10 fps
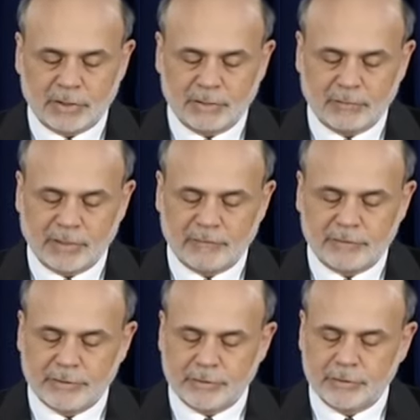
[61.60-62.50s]
market,
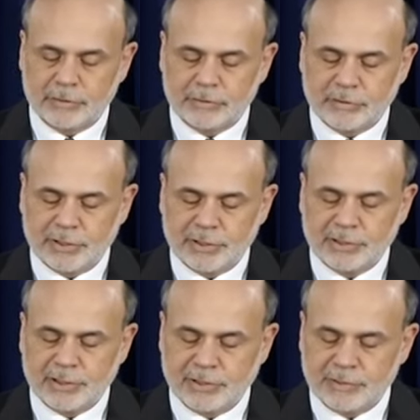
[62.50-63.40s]
have in turn
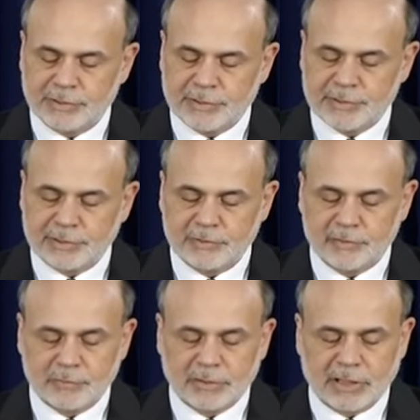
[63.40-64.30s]
contributed to increases in
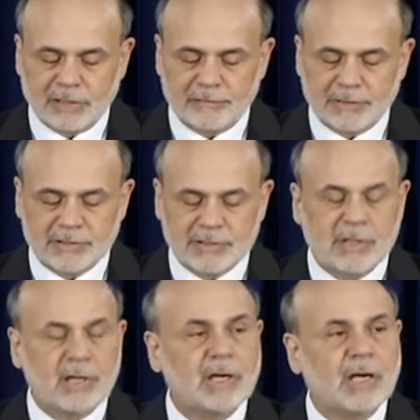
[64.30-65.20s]
consumer
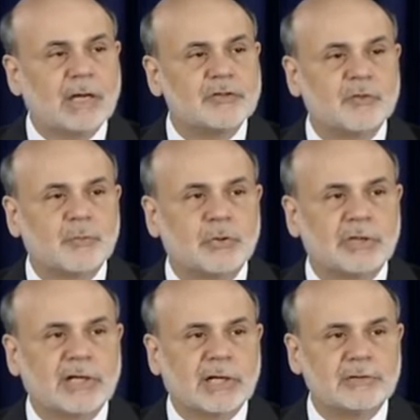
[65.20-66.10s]
confidence and
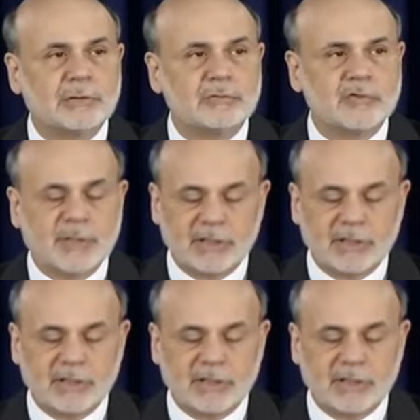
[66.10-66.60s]
supported household